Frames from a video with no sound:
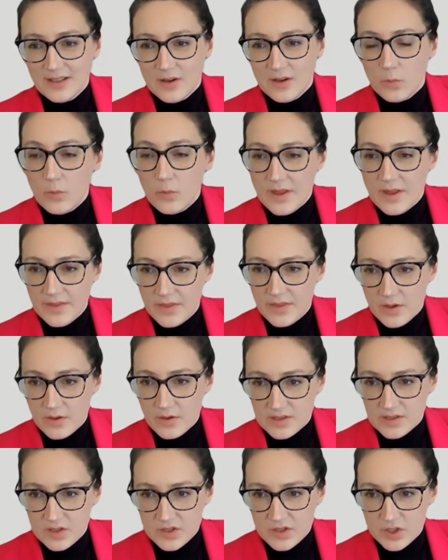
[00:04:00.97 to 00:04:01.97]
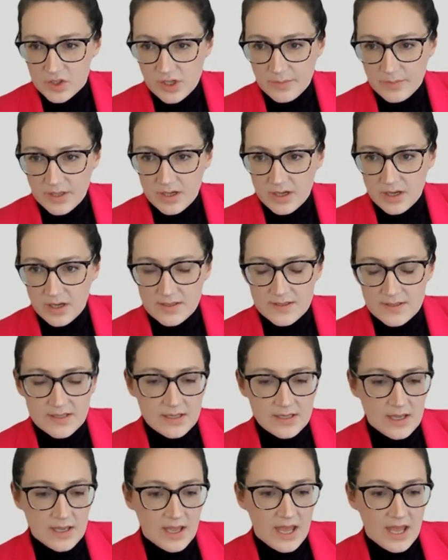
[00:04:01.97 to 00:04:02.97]
with those distributors.
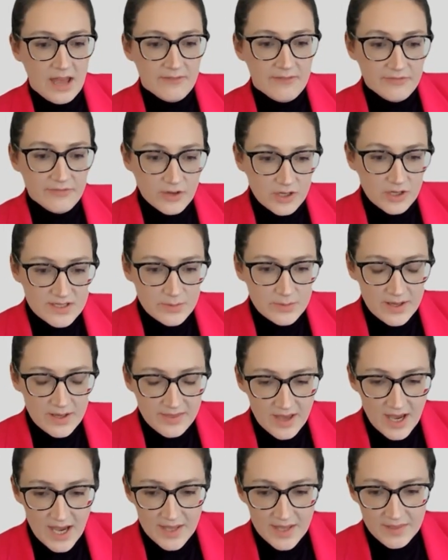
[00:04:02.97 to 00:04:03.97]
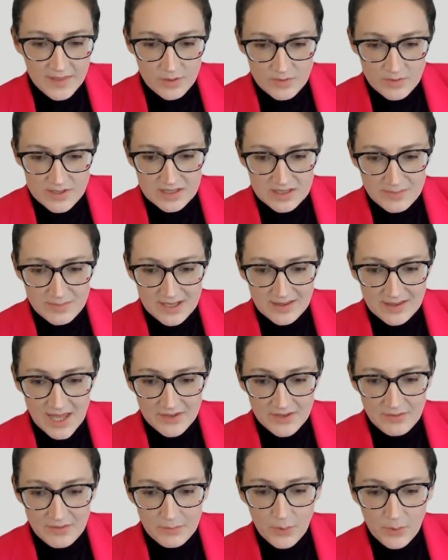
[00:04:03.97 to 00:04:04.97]
At first, we thought there was going to be a lot
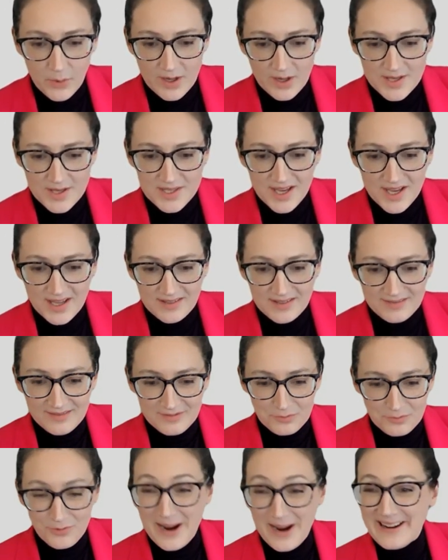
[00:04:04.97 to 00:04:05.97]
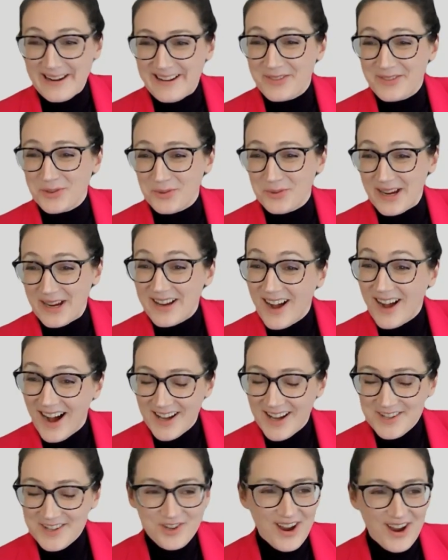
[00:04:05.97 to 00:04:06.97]
of importance on writing the right
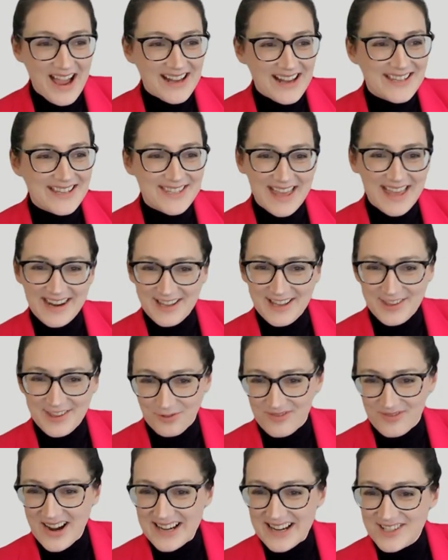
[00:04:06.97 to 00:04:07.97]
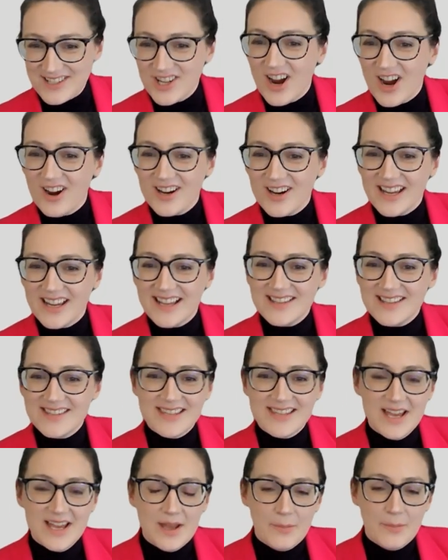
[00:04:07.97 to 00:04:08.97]
contract, setting the right targets,
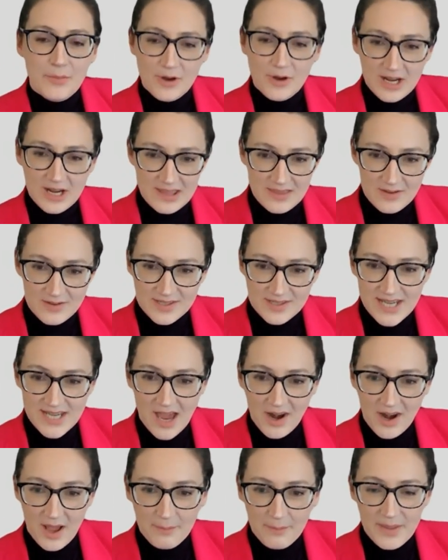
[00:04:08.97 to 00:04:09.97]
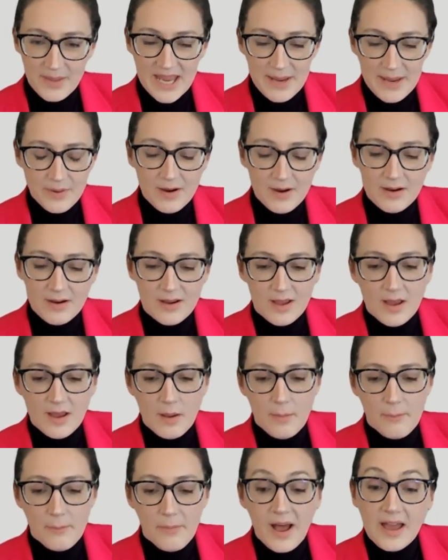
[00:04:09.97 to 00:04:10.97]
putting those down on paper.
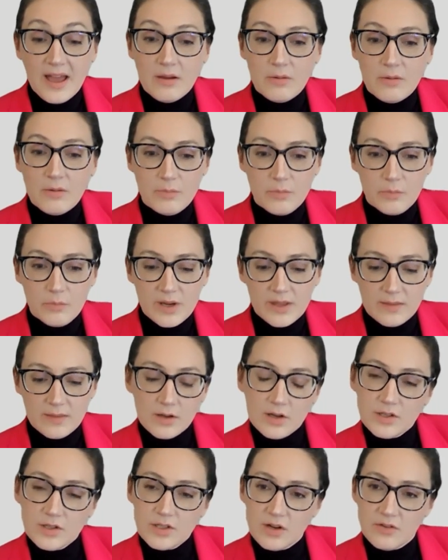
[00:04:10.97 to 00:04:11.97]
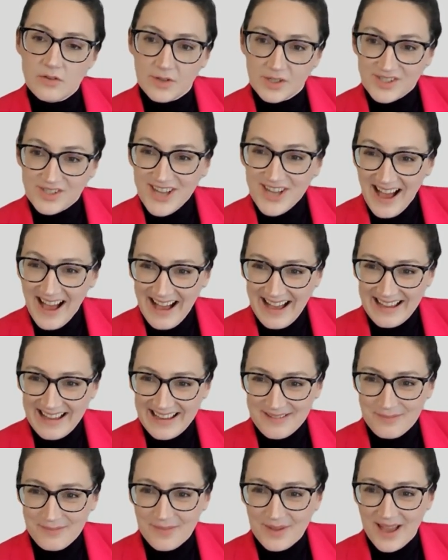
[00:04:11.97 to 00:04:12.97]
But we learned over
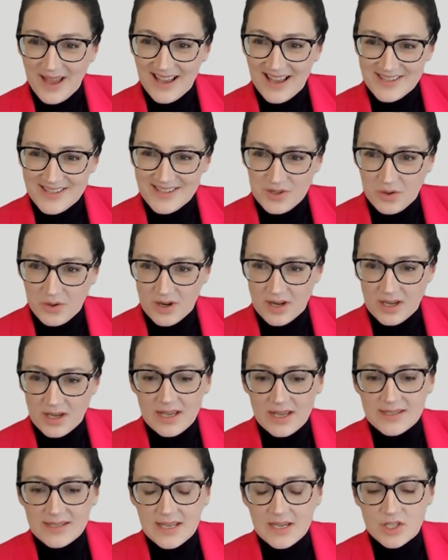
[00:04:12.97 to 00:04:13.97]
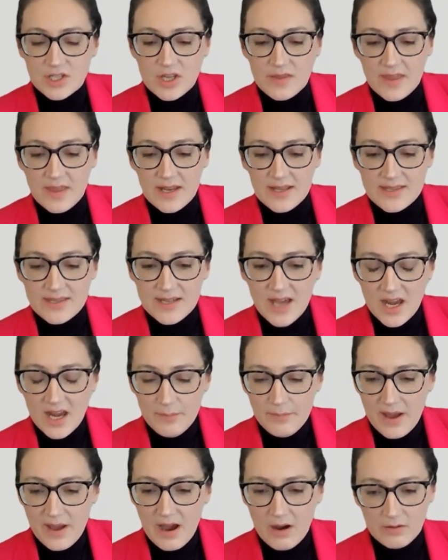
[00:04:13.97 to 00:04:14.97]
time as an organization that it's not
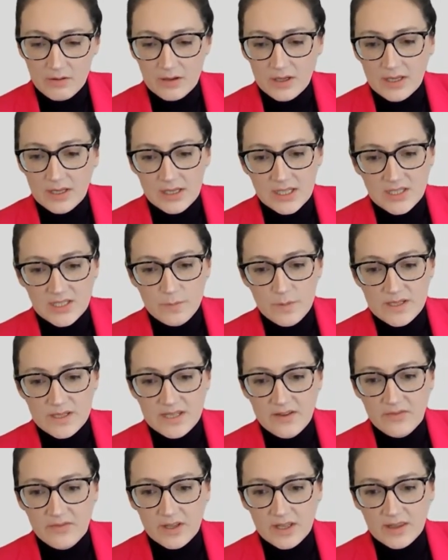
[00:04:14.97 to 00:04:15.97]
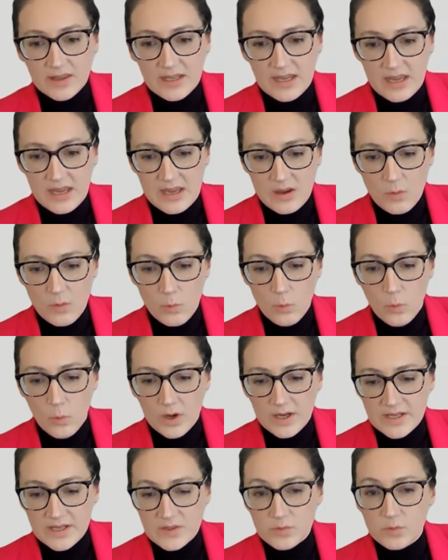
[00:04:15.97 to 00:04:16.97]
about specifically
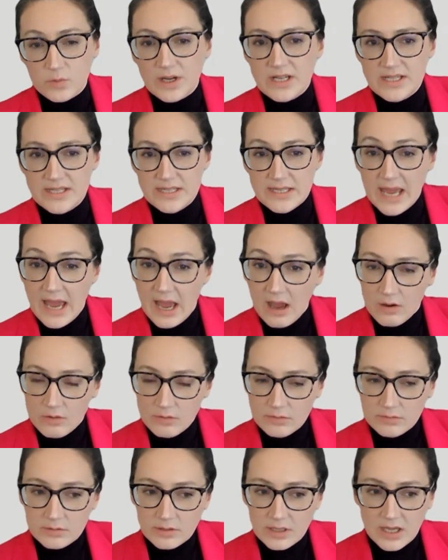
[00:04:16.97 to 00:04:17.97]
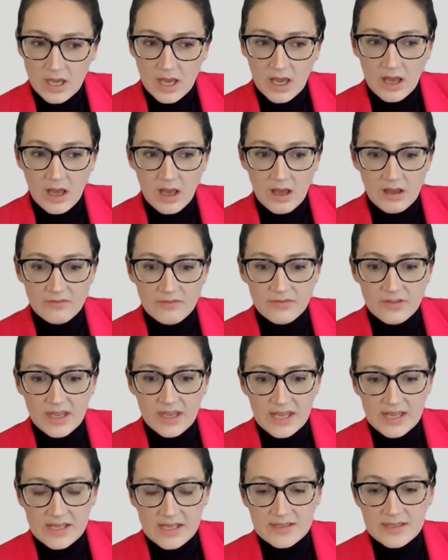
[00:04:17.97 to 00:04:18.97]
what is written down.
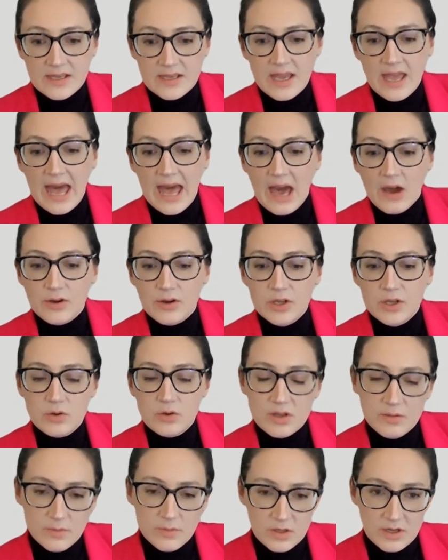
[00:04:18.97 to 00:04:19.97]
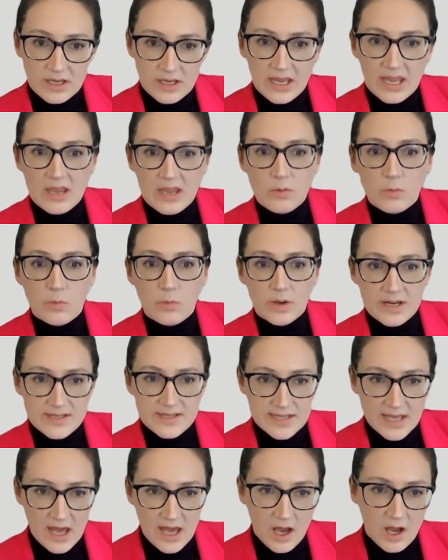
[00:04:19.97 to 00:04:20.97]
It's how do you communicate? What is
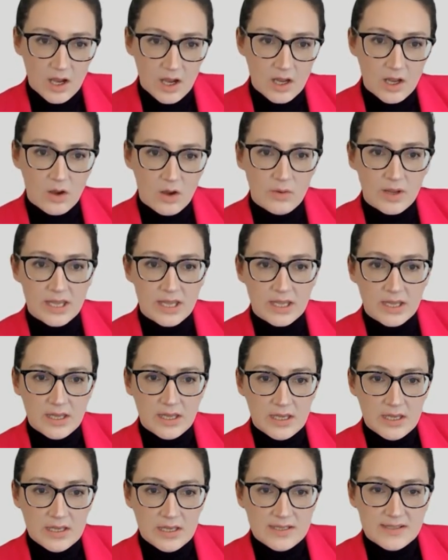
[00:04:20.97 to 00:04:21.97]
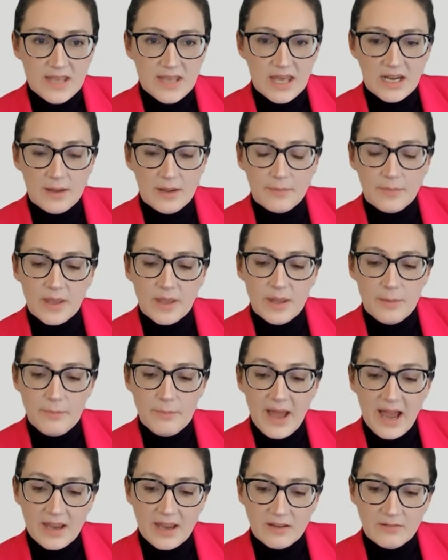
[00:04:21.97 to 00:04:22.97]
that ongoing setup and
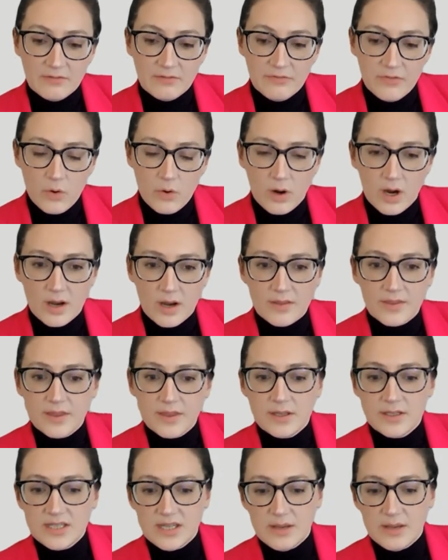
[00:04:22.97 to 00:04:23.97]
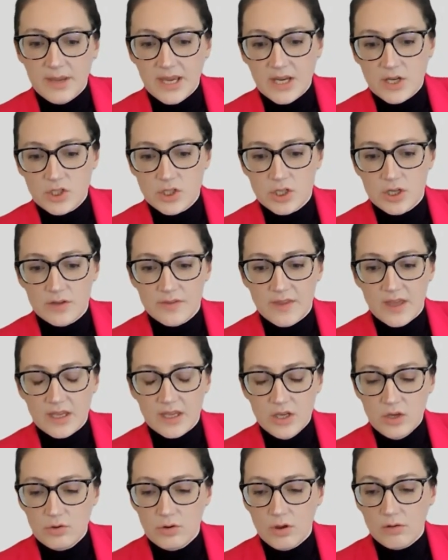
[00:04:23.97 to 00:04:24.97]
back and forth to make sure that
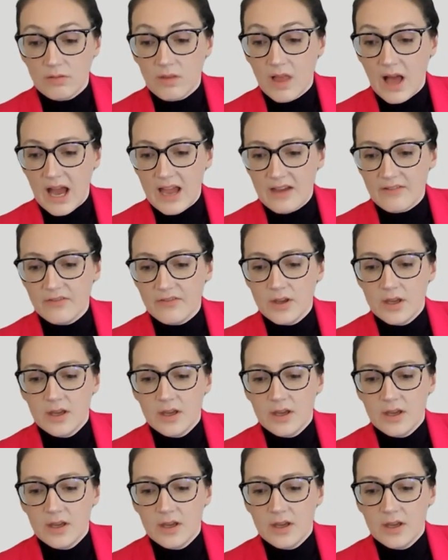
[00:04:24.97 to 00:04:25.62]
live,